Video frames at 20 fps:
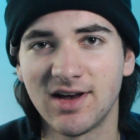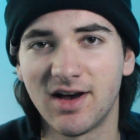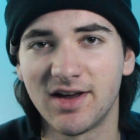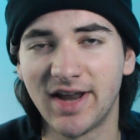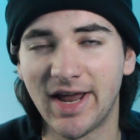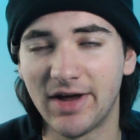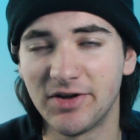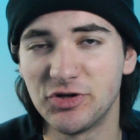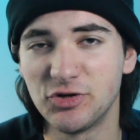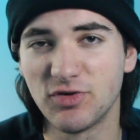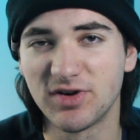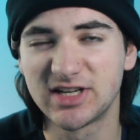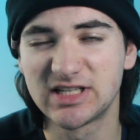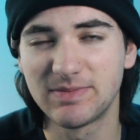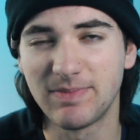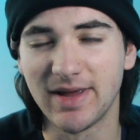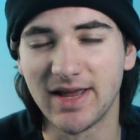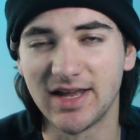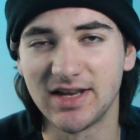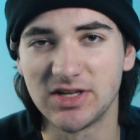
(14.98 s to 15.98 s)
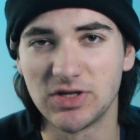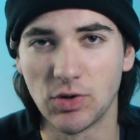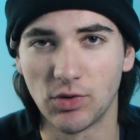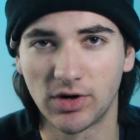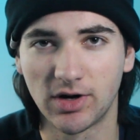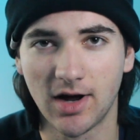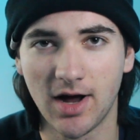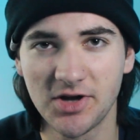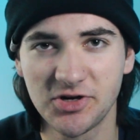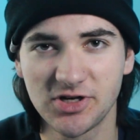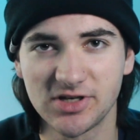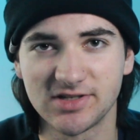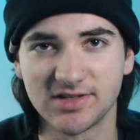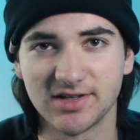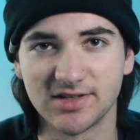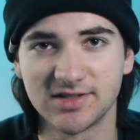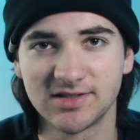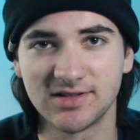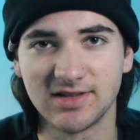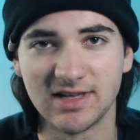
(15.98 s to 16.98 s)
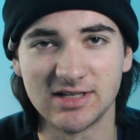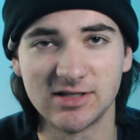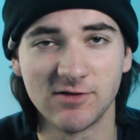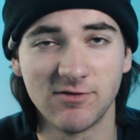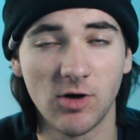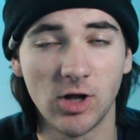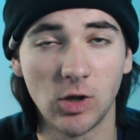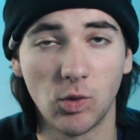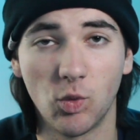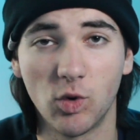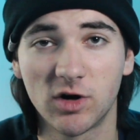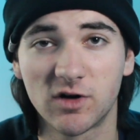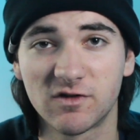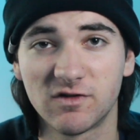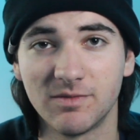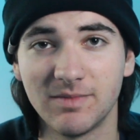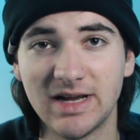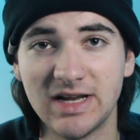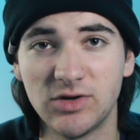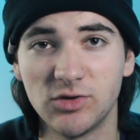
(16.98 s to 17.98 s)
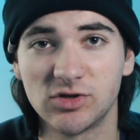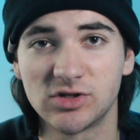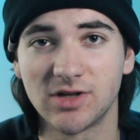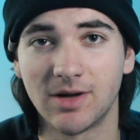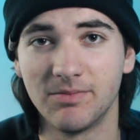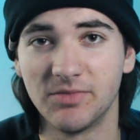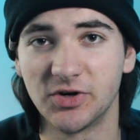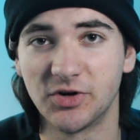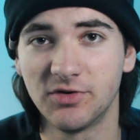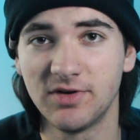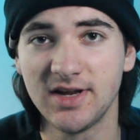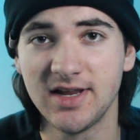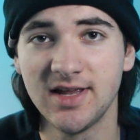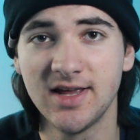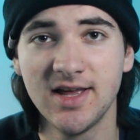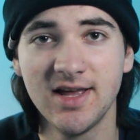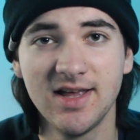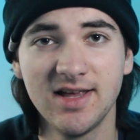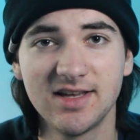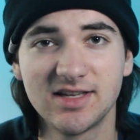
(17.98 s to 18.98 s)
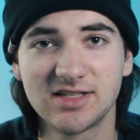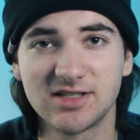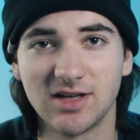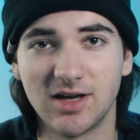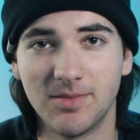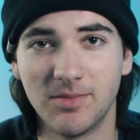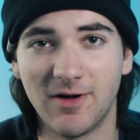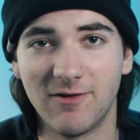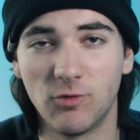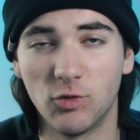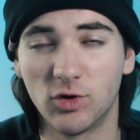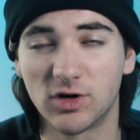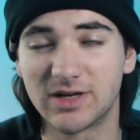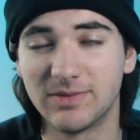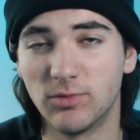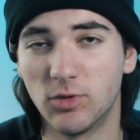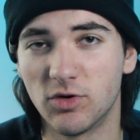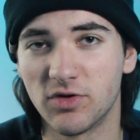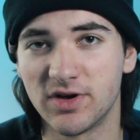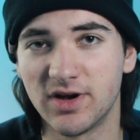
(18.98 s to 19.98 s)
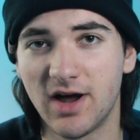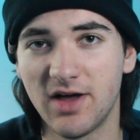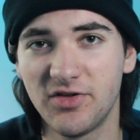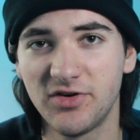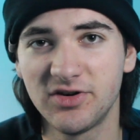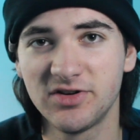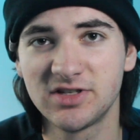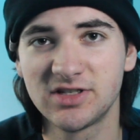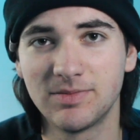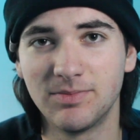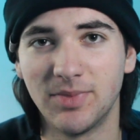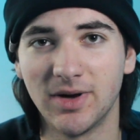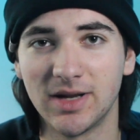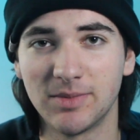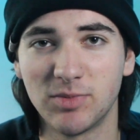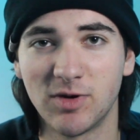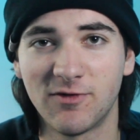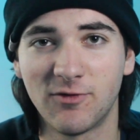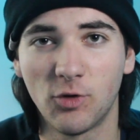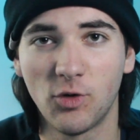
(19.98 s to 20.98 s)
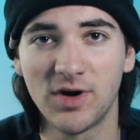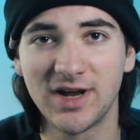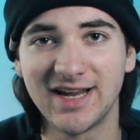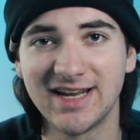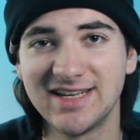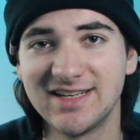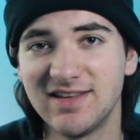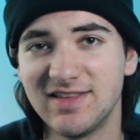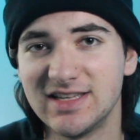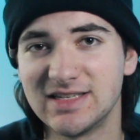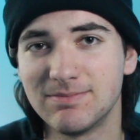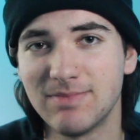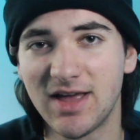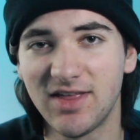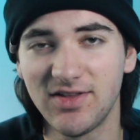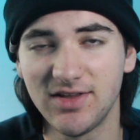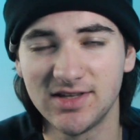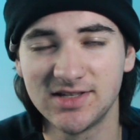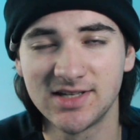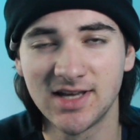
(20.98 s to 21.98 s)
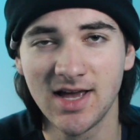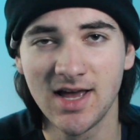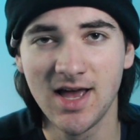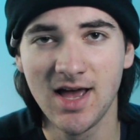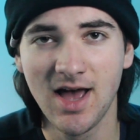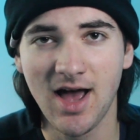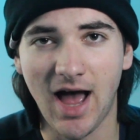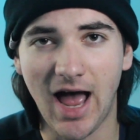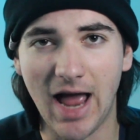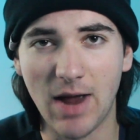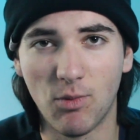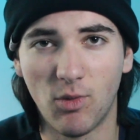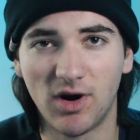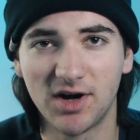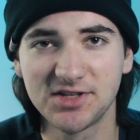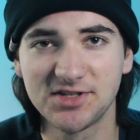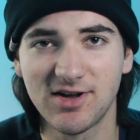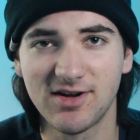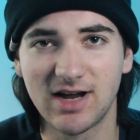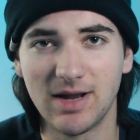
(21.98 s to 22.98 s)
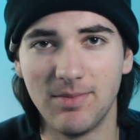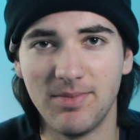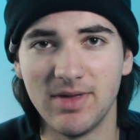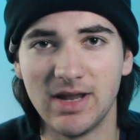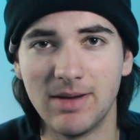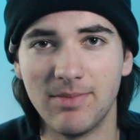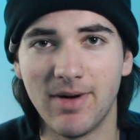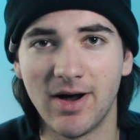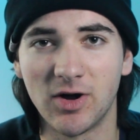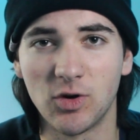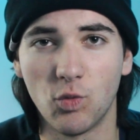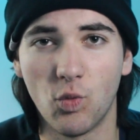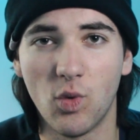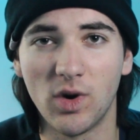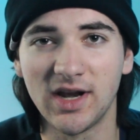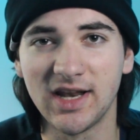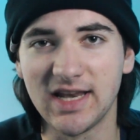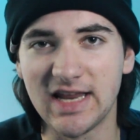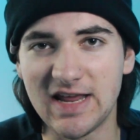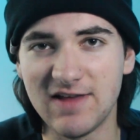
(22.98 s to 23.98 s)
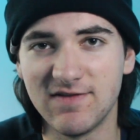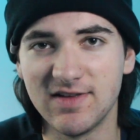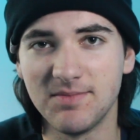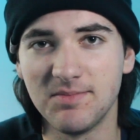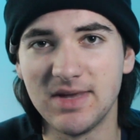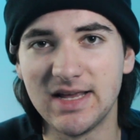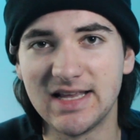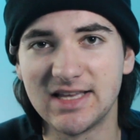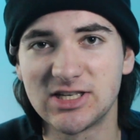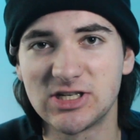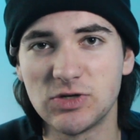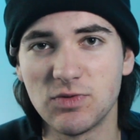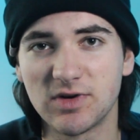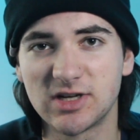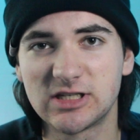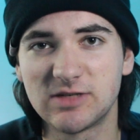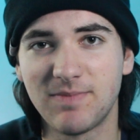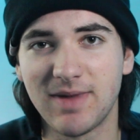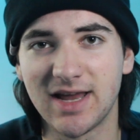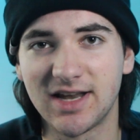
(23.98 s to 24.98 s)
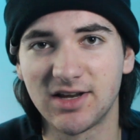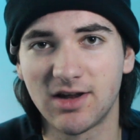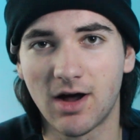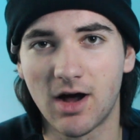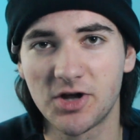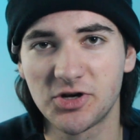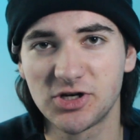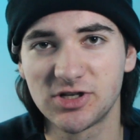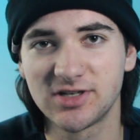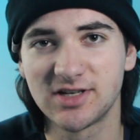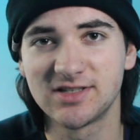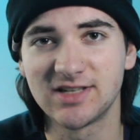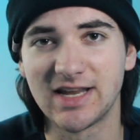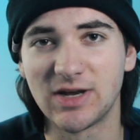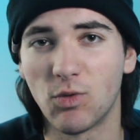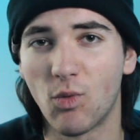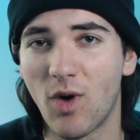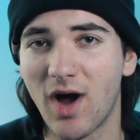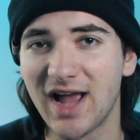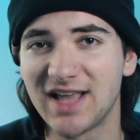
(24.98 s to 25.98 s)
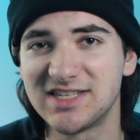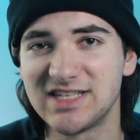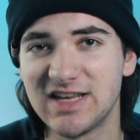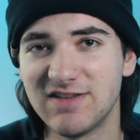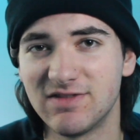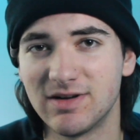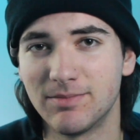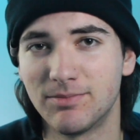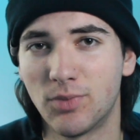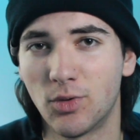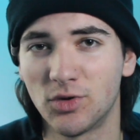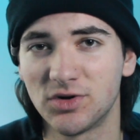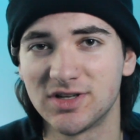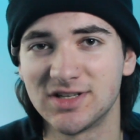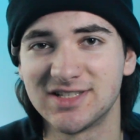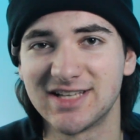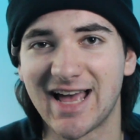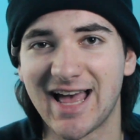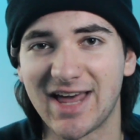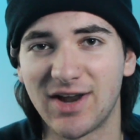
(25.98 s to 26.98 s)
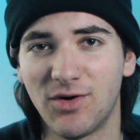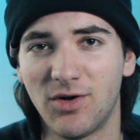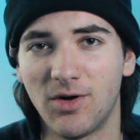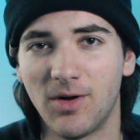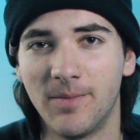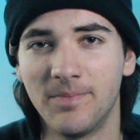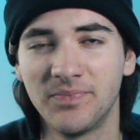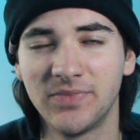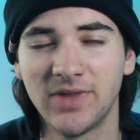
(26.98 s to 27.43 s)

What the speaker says: on how to expand your consciousness. These have all worked for me to some degree, some have worked more than others, but before I get into these methods, I want to talk a bit about what it even means to expand consciousness and why it's even important at all.